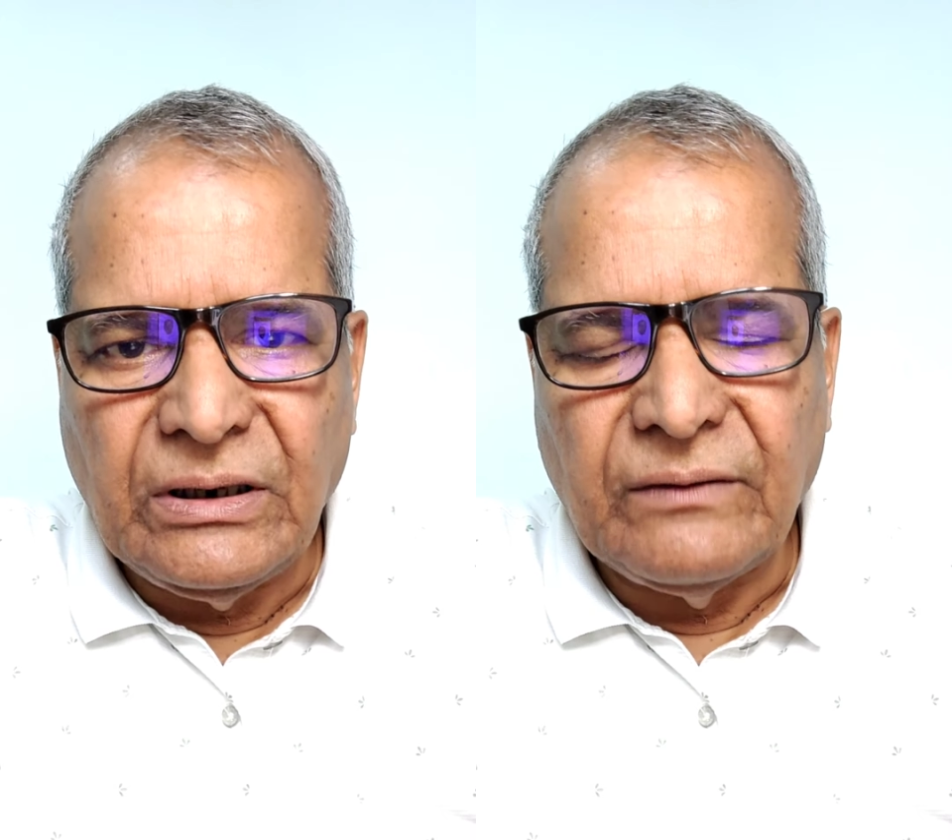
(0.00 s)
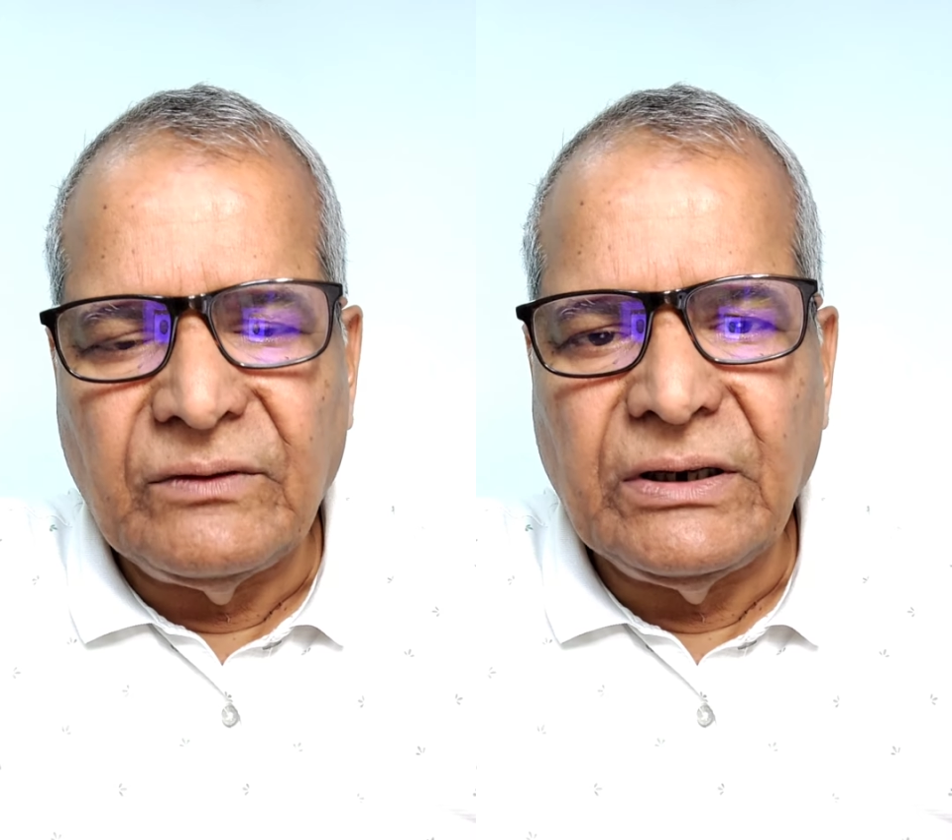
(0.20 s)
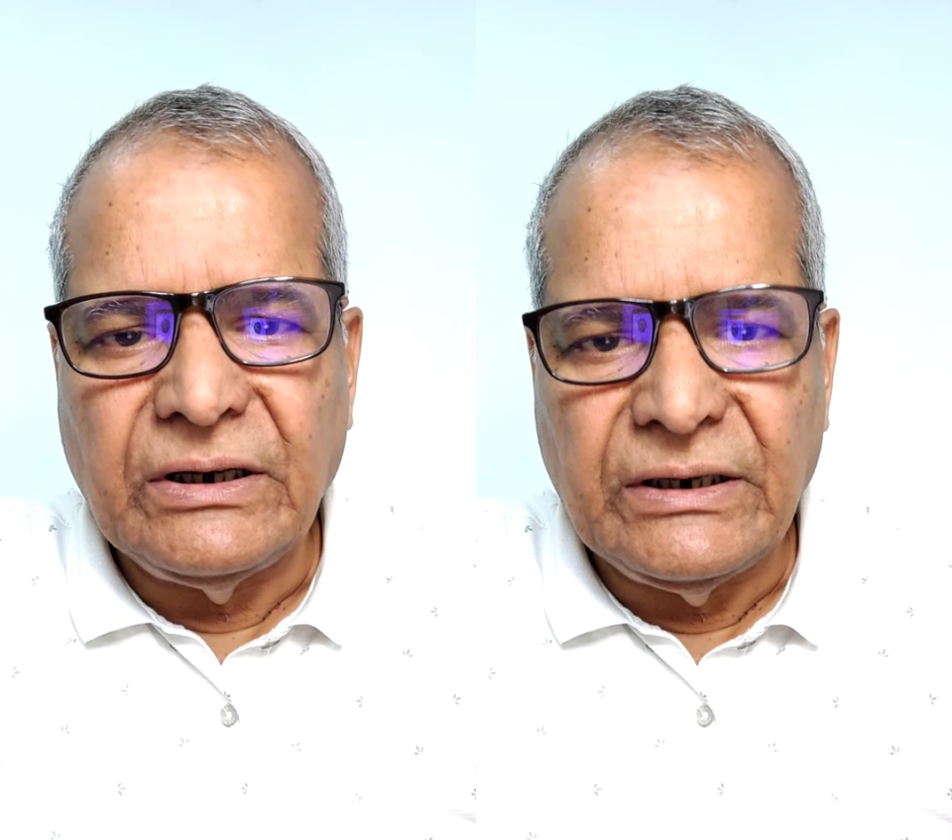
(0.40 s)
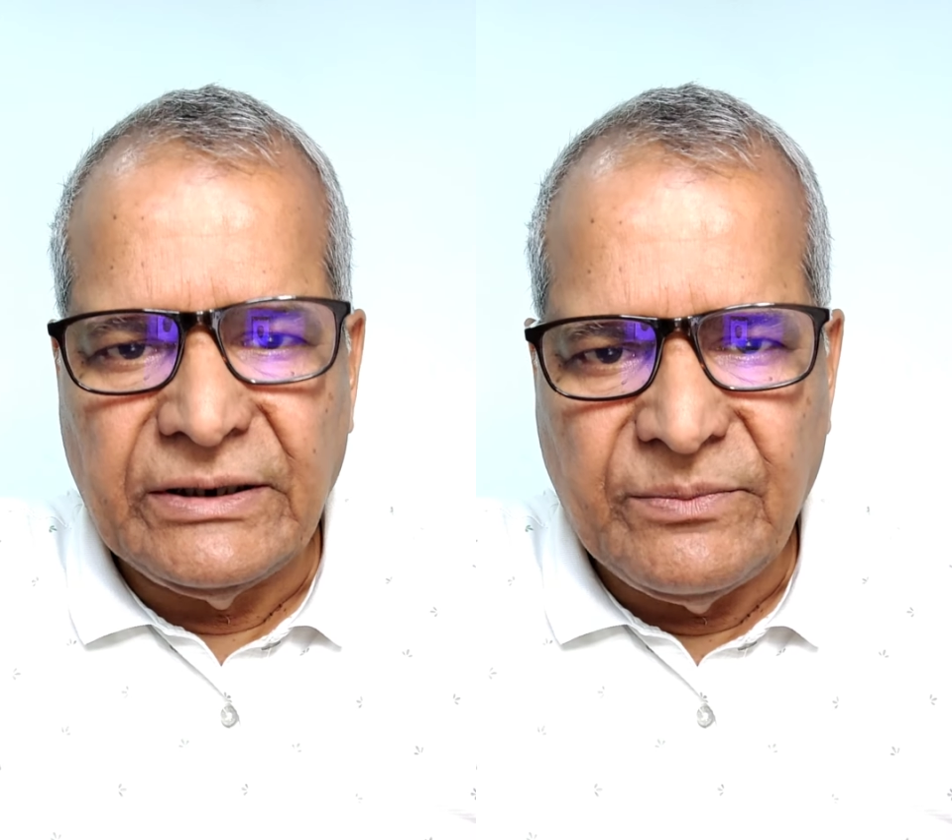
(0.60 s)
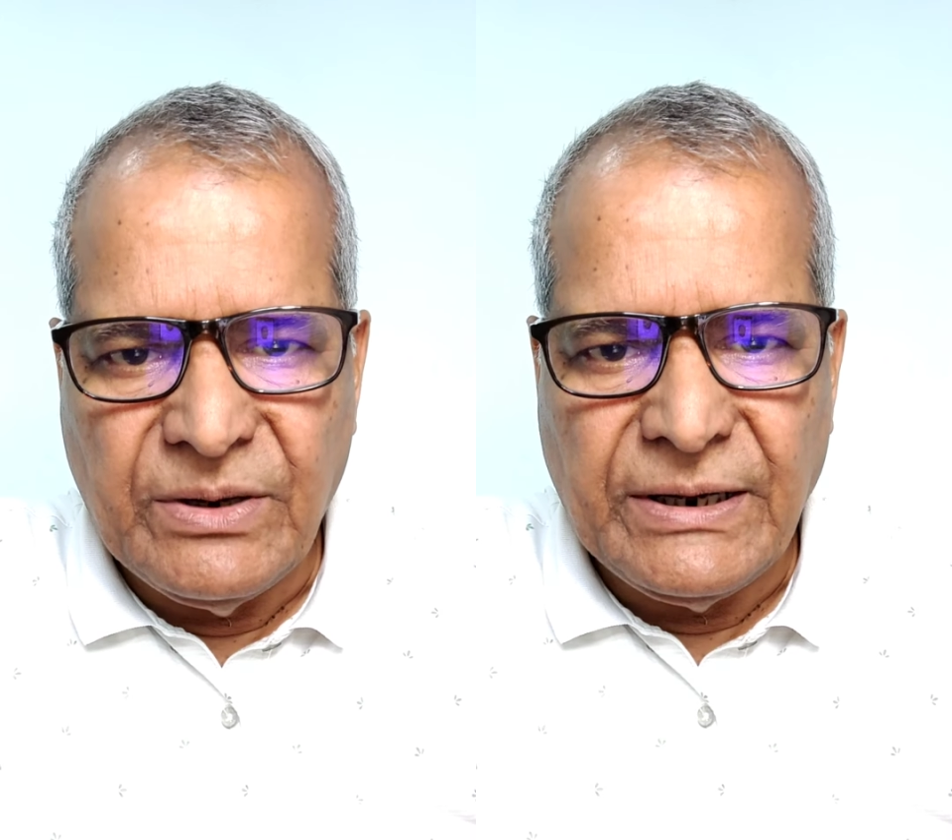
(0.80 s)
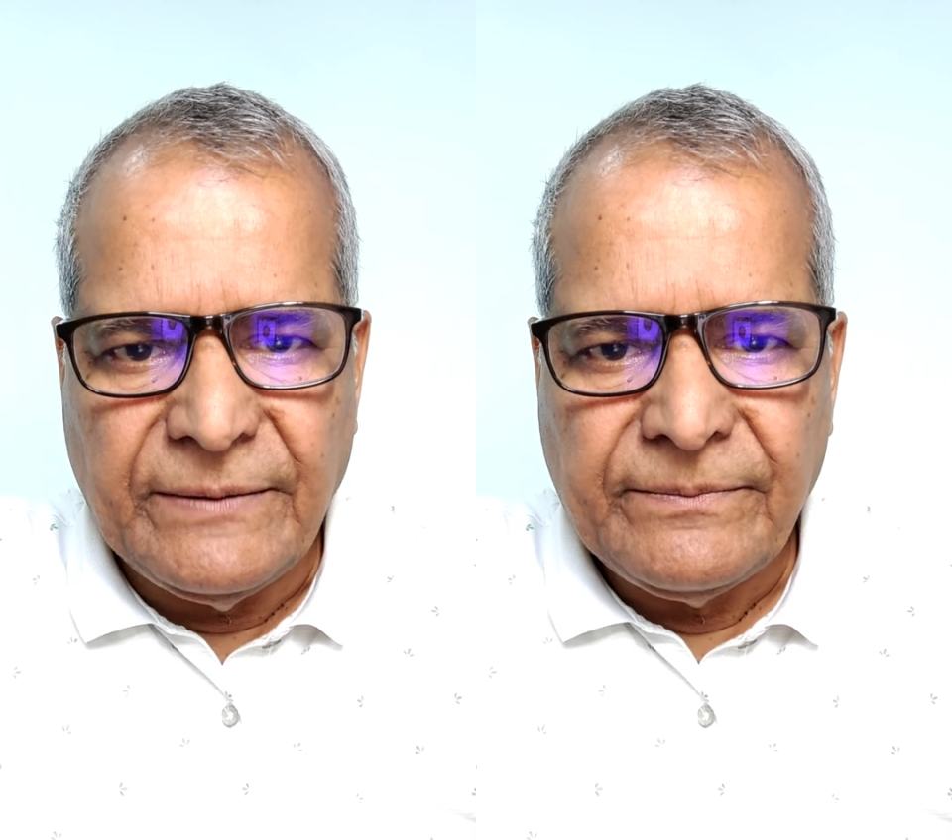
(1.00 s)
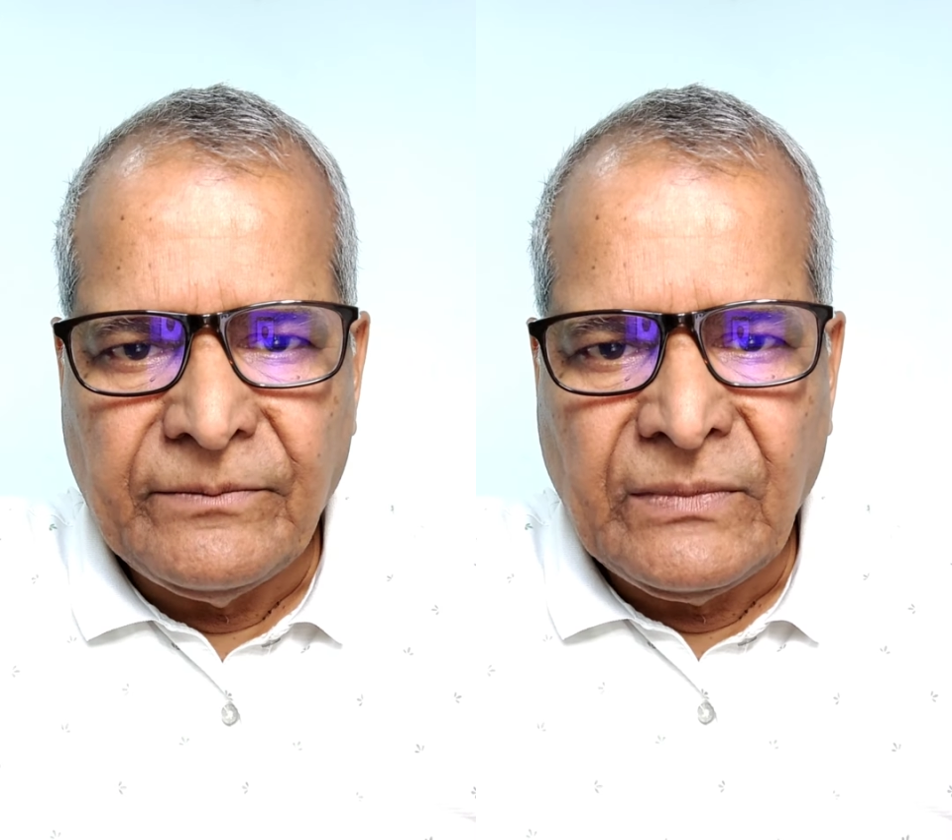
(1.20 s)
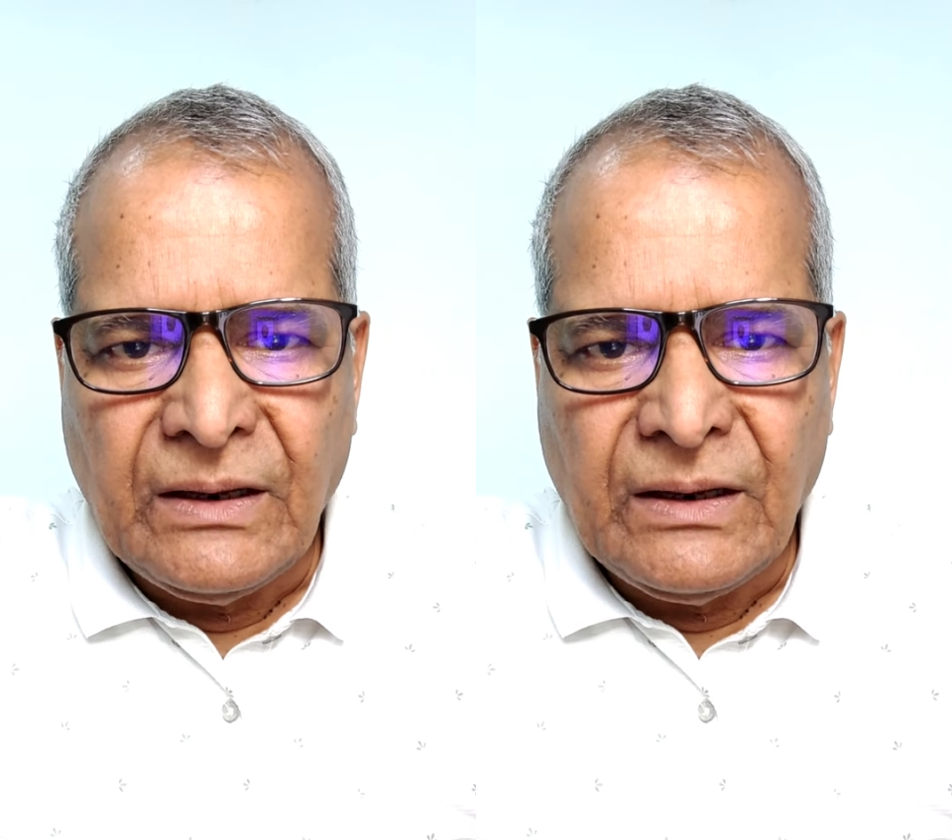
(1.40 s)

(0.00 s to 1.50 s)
if the need be.